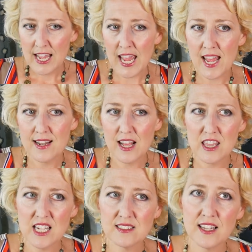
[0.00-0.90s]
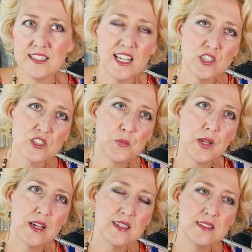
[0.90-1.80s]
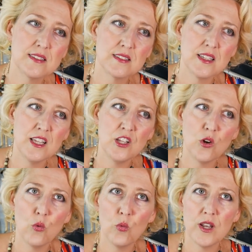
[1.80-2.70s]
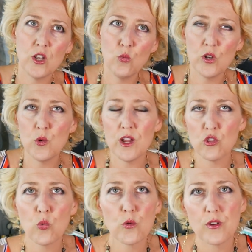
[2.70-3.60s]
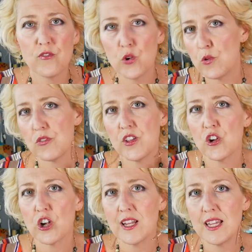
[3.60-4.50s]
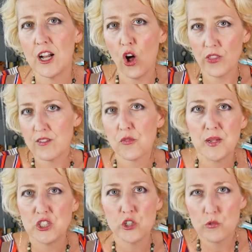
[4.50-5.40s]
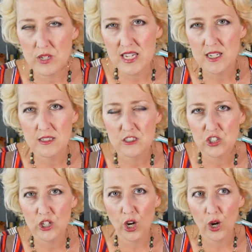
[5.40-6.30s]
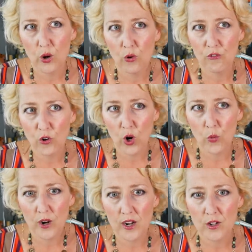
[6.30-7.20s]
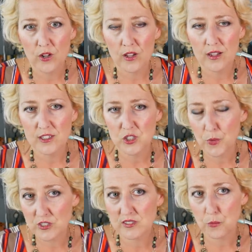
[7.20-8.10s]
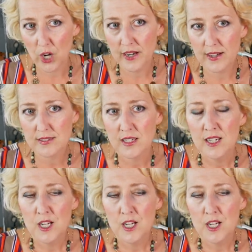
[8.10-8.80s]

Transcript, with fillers: And I think it's kind of dangerous because, you know, when, when you hear the word review, you think you're going to get all the information you need to go forward to purchase a product.